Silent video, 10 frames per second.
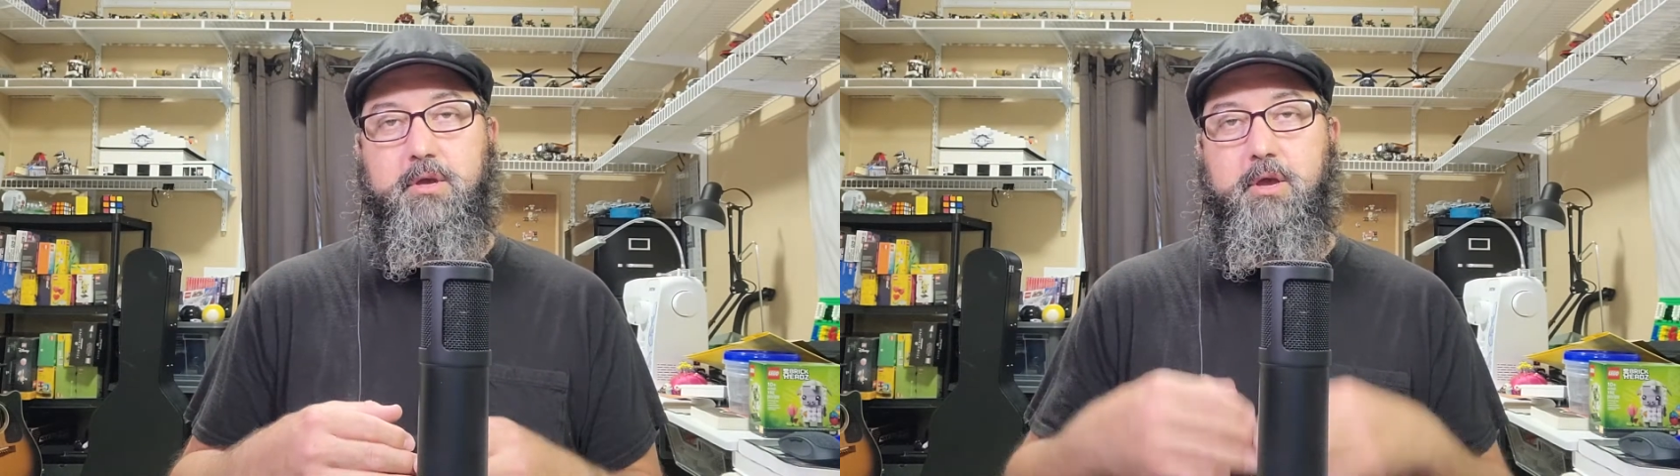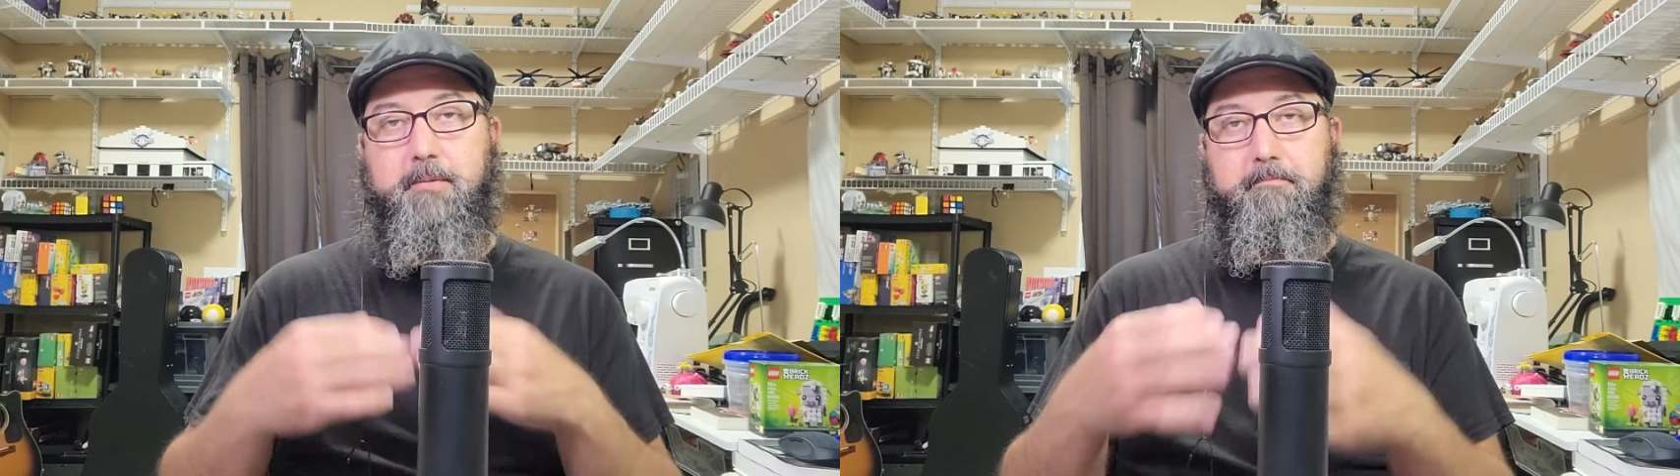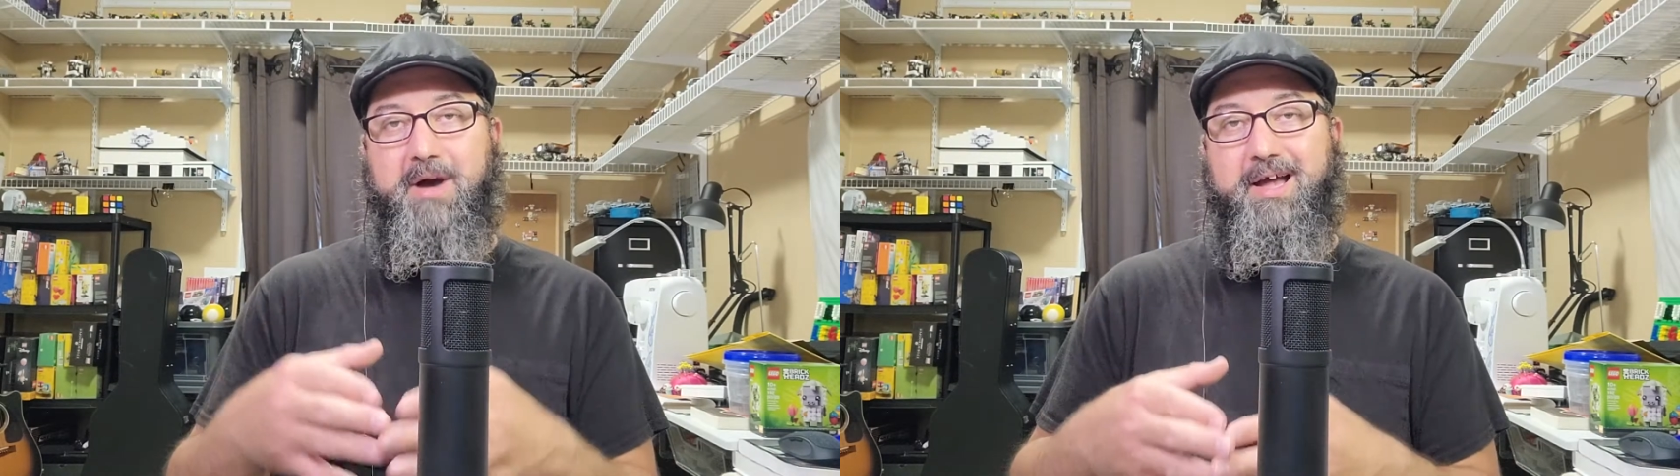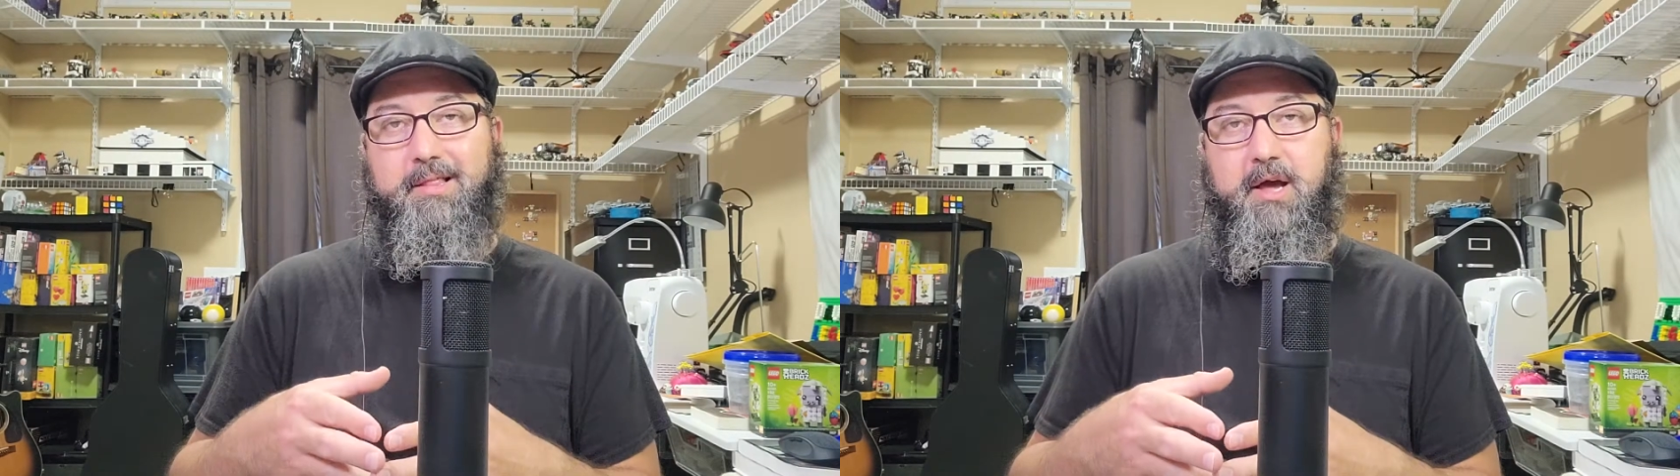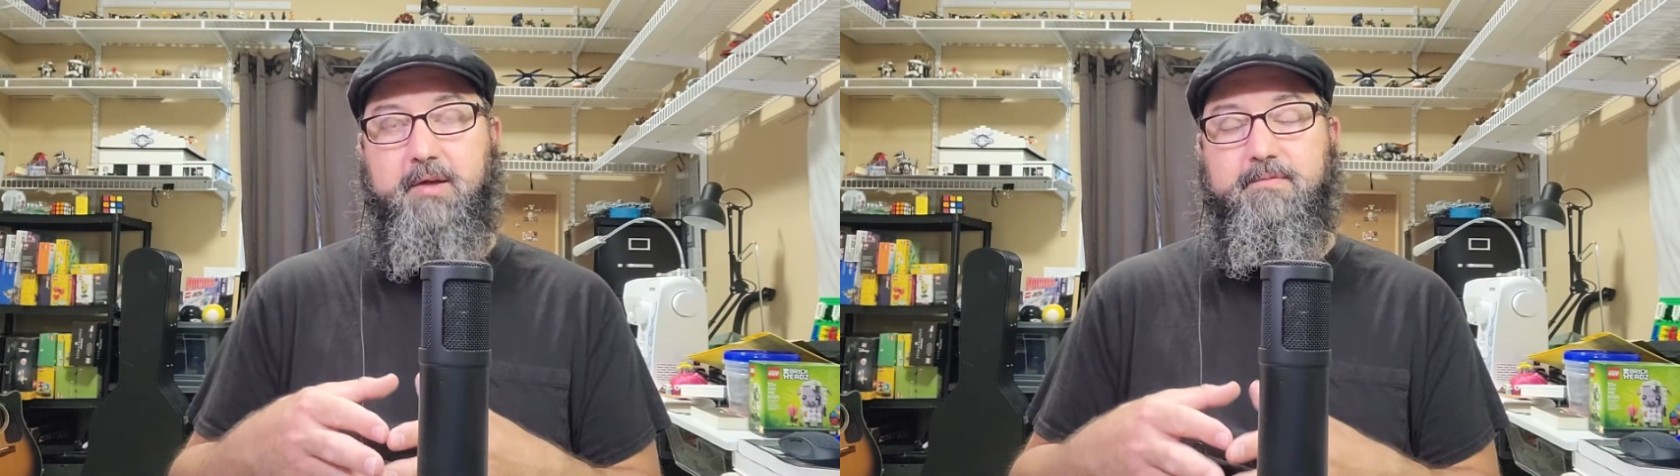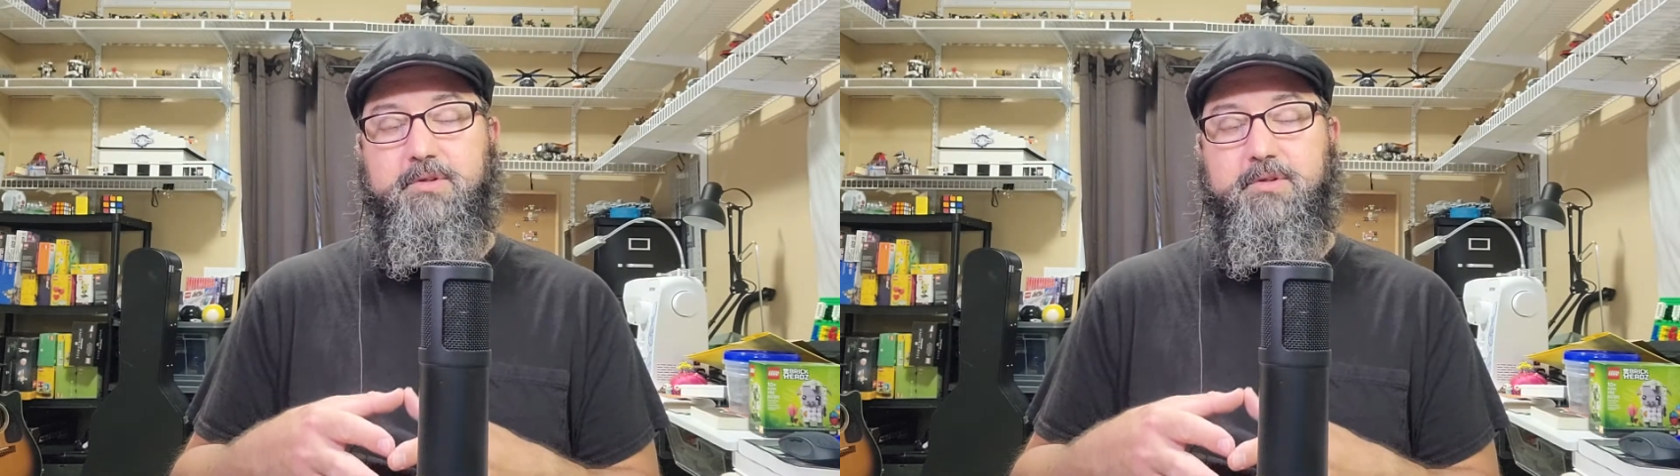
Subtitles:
in my life.